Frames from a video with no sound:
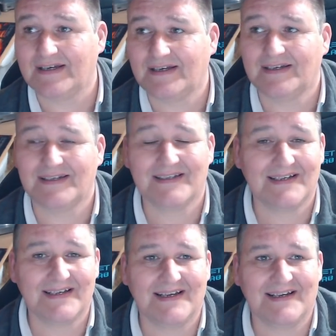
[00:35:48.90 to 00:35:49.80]

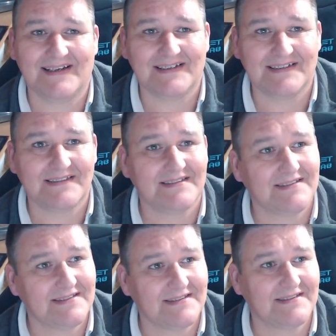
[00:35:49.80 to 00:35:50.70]
(no one is talking)